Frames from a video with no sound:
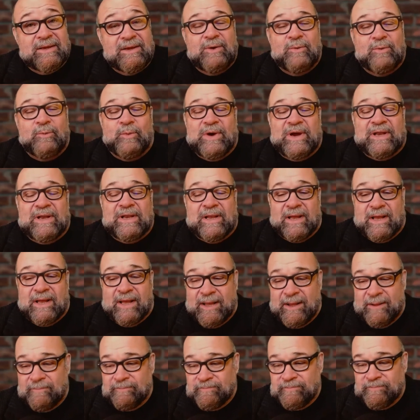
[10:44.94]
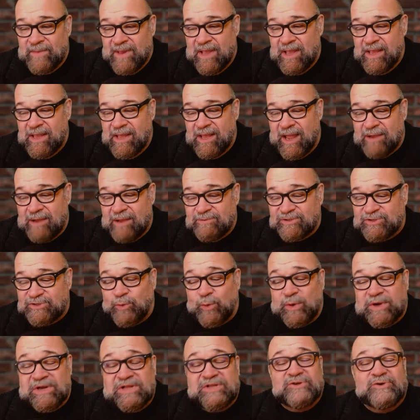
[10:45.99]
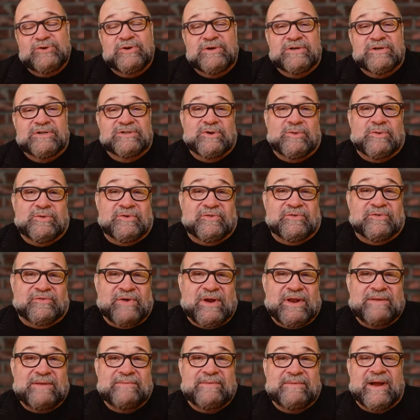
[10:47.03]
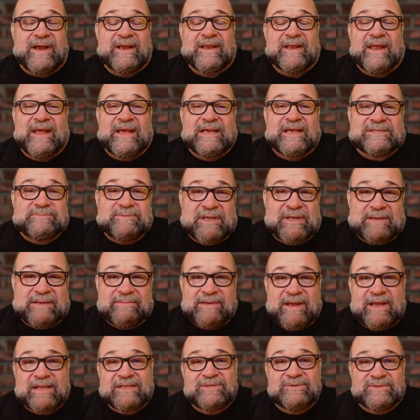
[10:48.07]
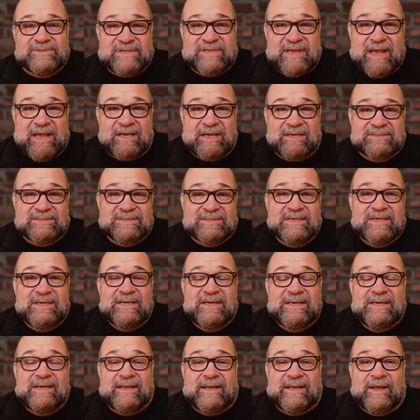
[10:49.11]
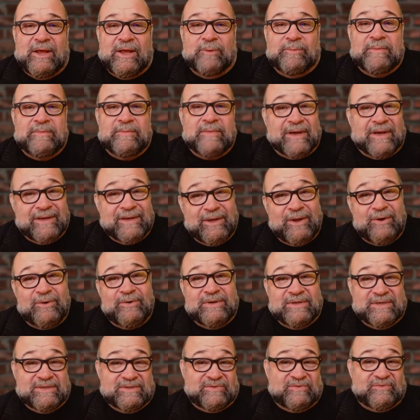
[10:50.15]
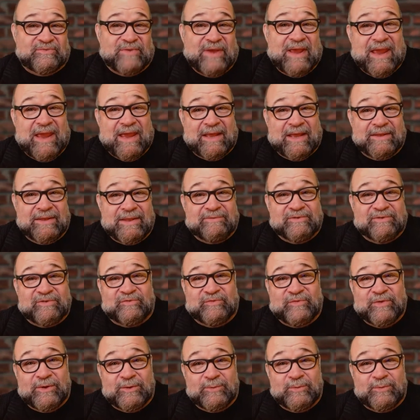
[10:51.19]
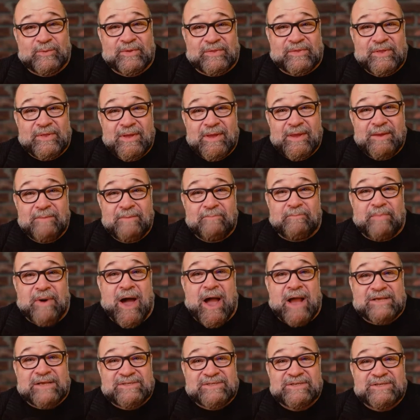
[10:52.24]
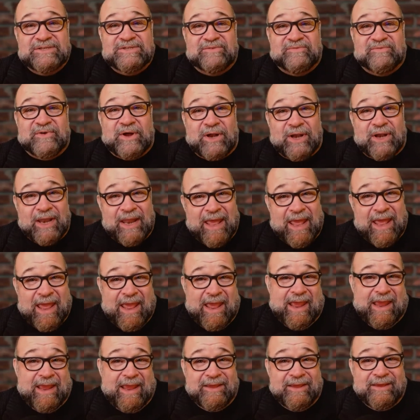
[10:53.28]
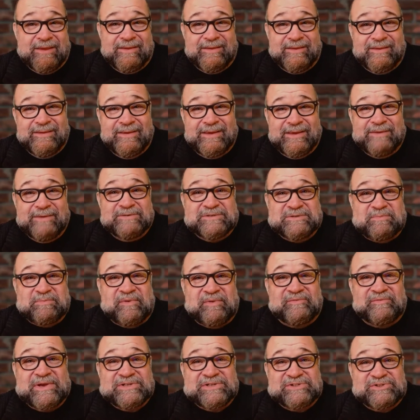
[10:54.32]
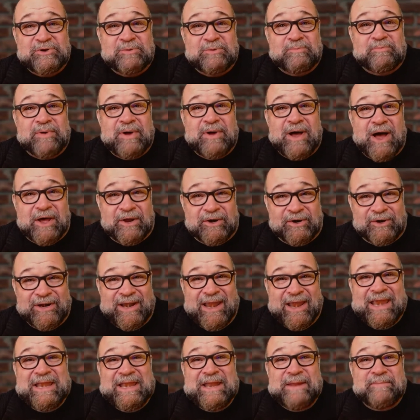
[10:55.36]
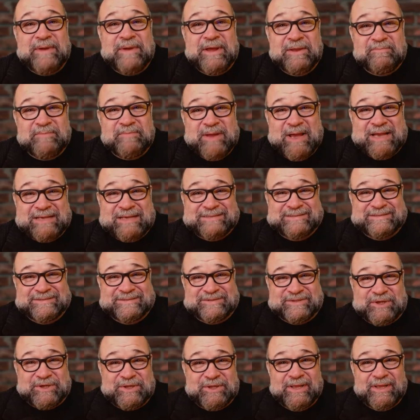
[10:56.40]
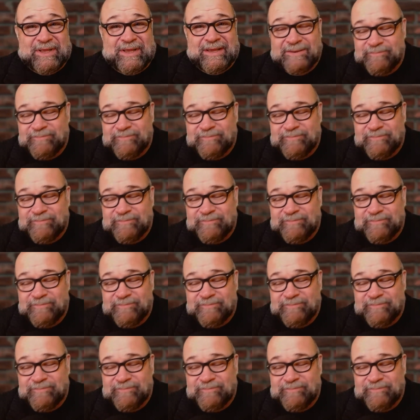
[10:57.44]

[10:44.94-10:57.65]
when I was 22 years old, a friend of mine asked me to come out to his house and help him unload his van that was filled with boxes of clay. He was a professional potter, 80-pound boxes of clay.